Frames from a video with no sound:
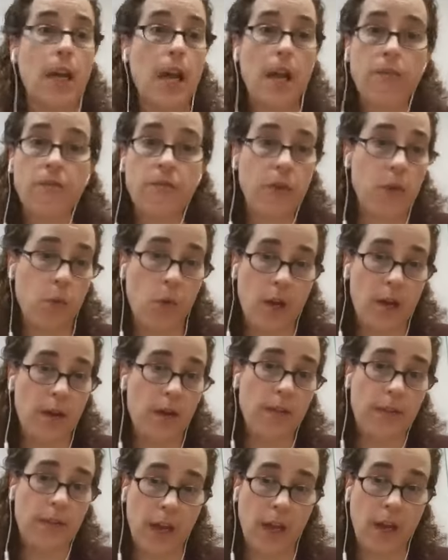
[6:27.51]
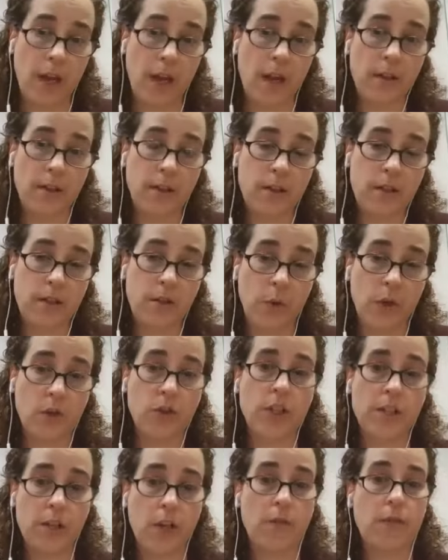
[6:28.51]
everyone that the
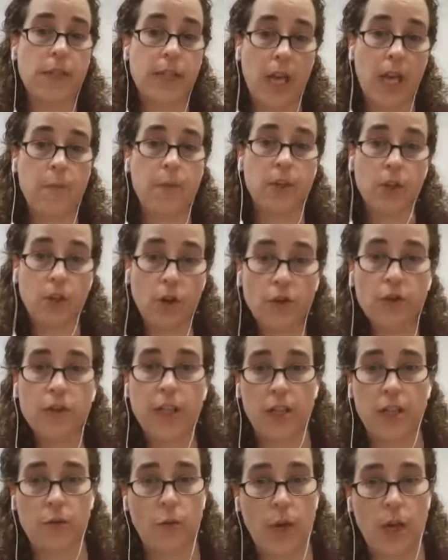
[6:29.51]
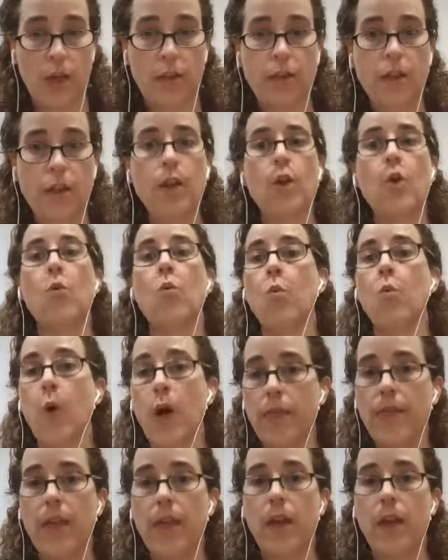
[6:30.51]
wheelchair service came into contact with
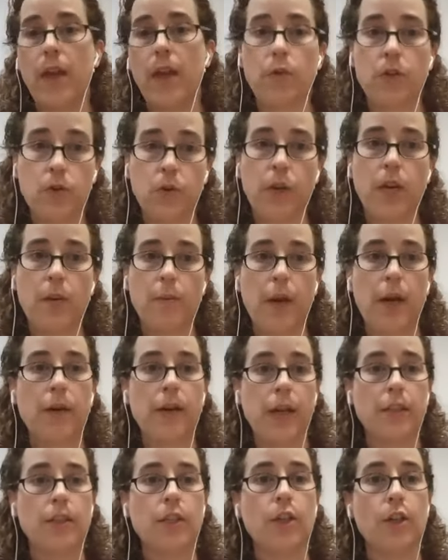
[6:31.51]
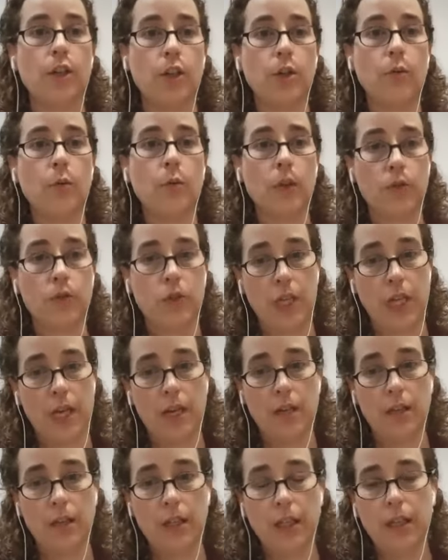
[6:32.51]
when they were talking about getting a new
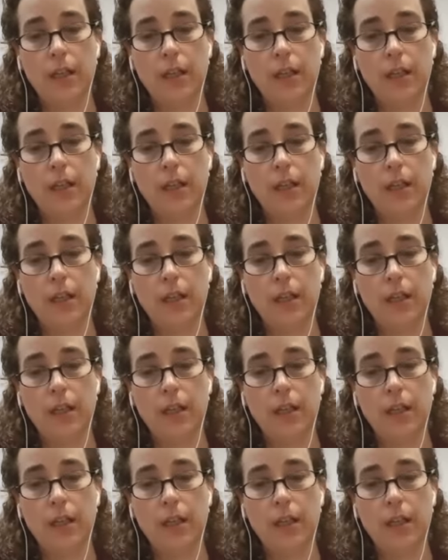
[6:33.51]
wheelchair.